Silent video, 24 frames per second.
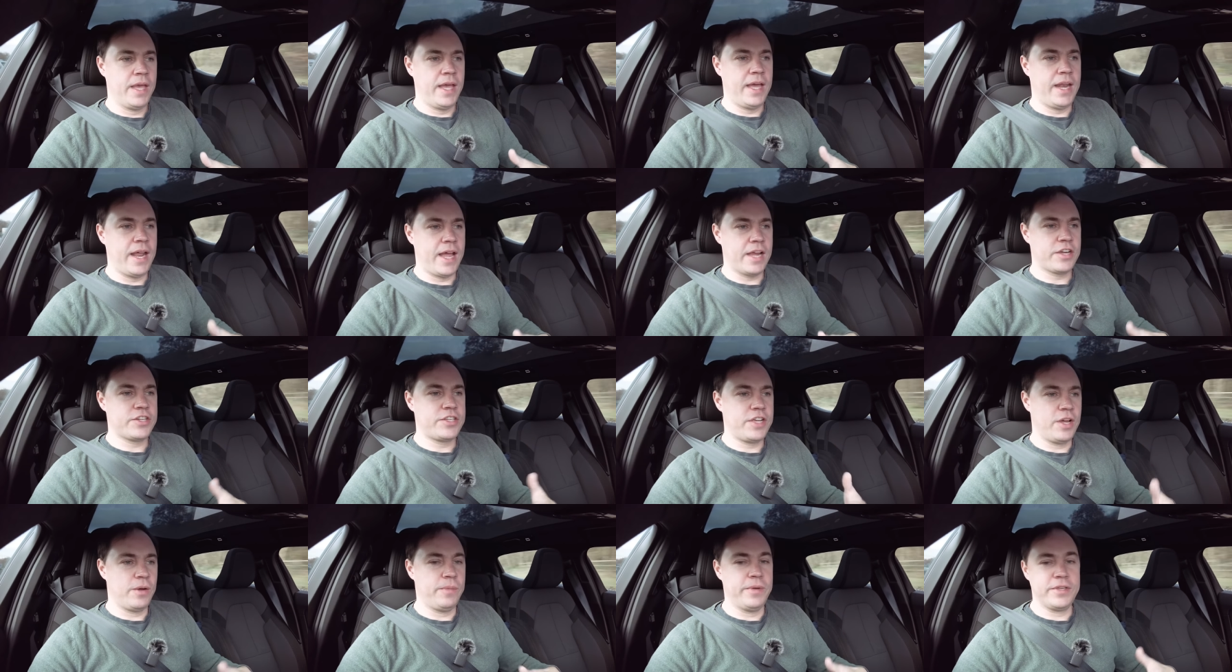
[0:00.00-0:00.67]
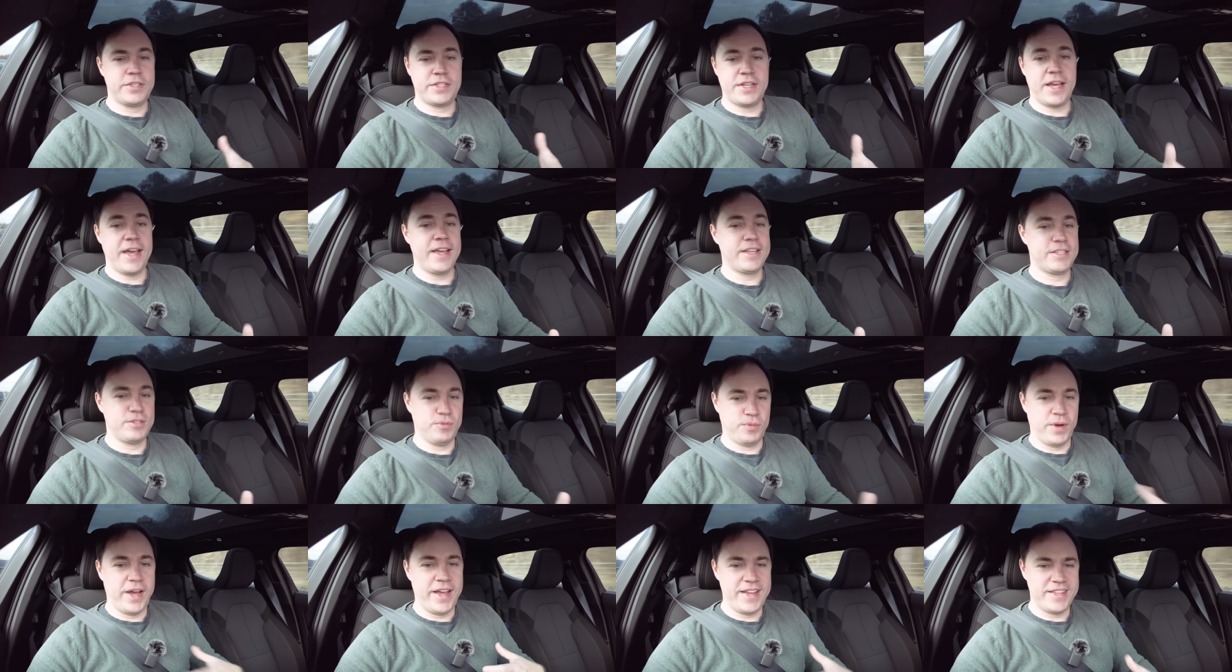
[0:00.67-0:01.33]
it actually almost
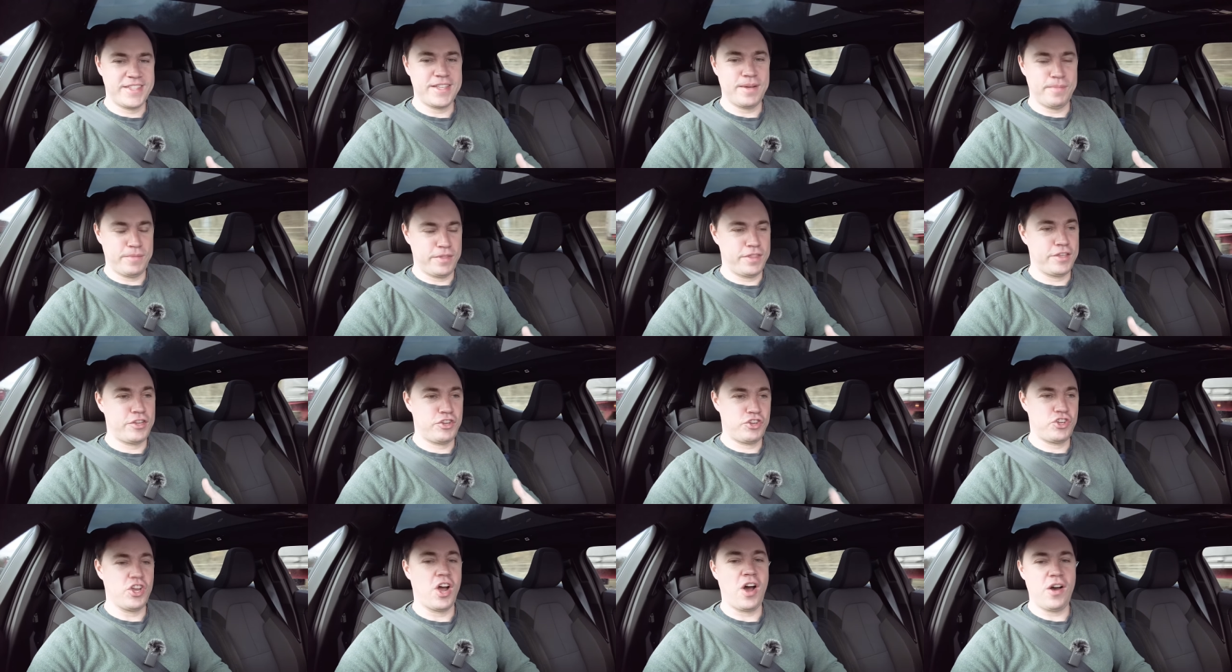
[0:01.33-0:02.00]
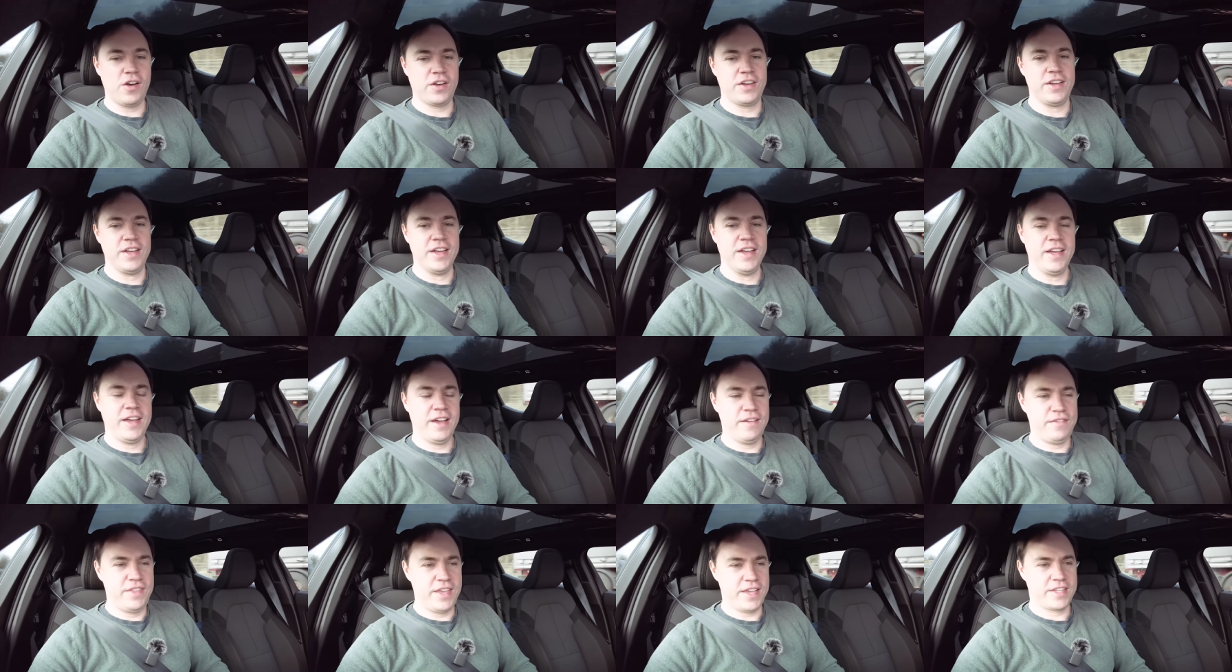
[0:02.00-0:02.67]
takes away some of the shock
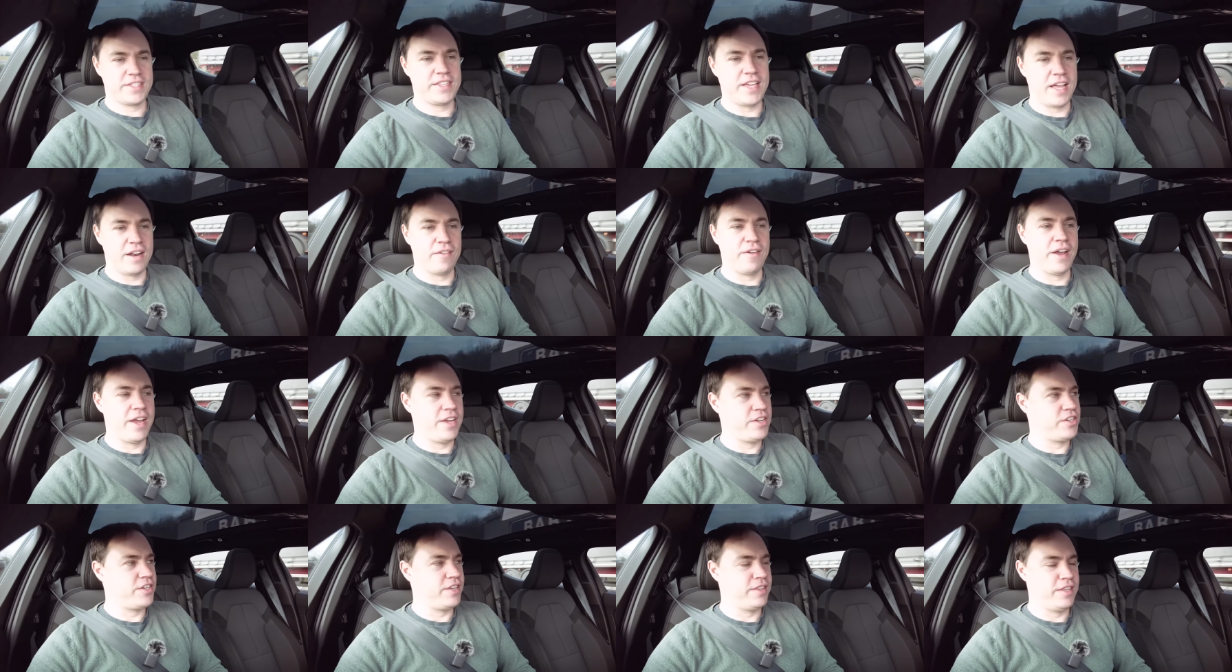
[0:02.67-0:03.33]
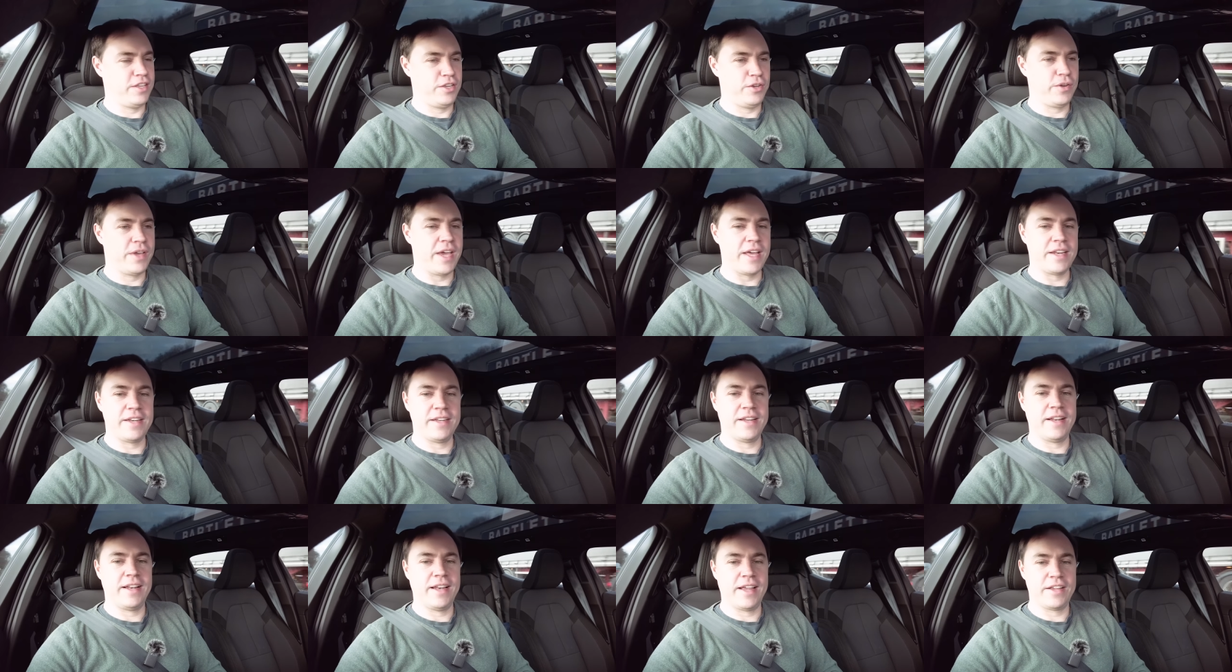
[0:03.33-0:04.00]
of the acceleration that you get
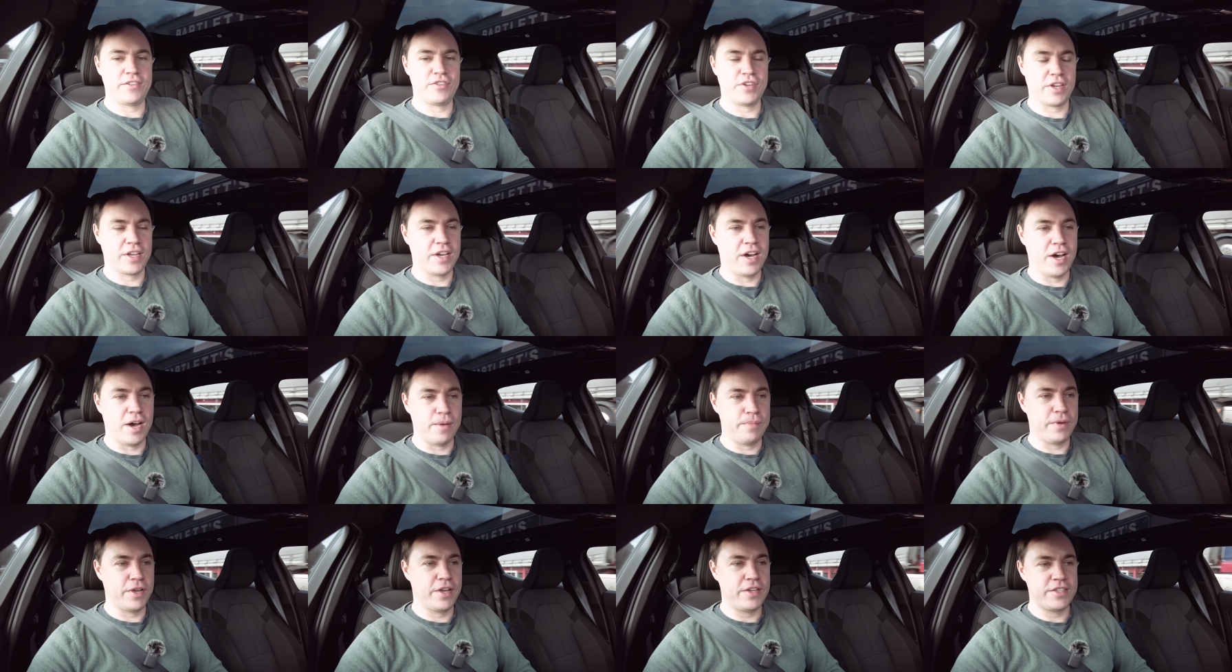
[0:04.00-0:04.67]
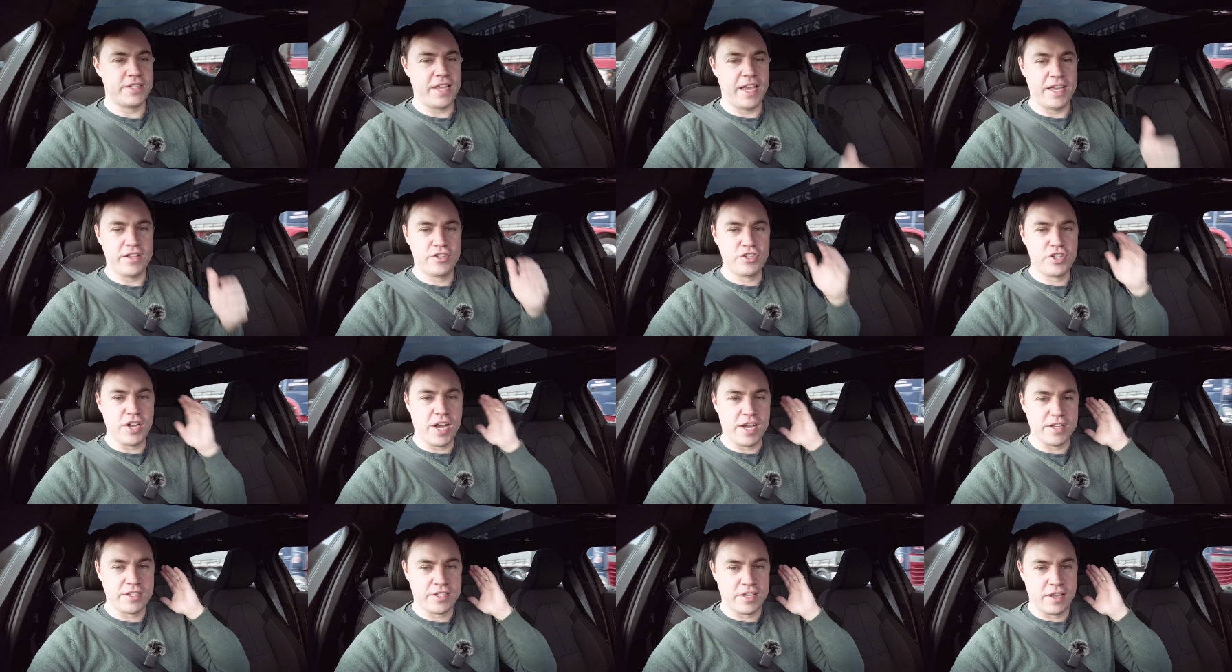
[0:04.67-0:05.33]
in an electric car, because it
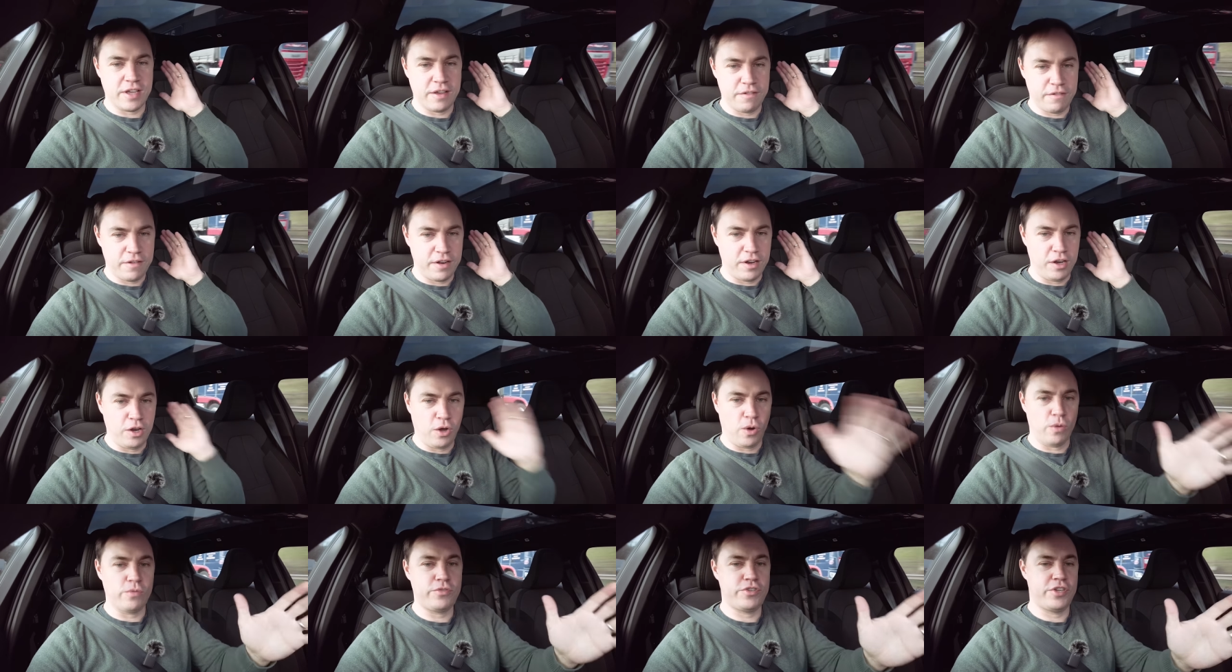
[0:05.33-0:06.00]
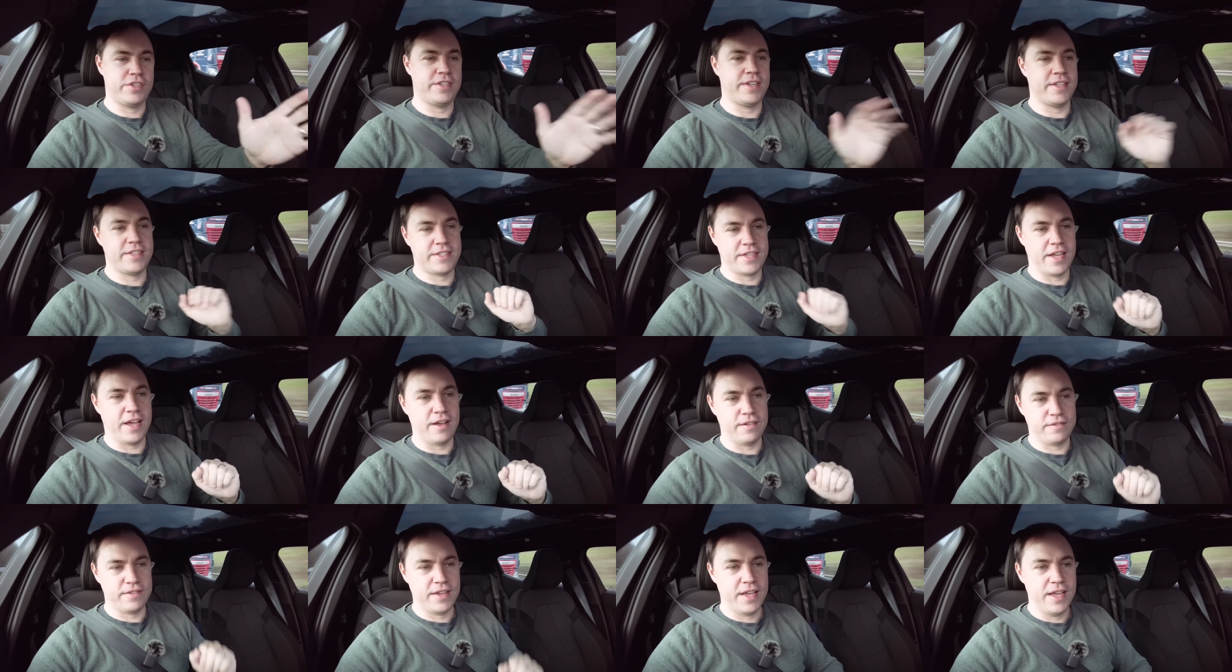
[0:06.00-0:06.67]
just launches itself.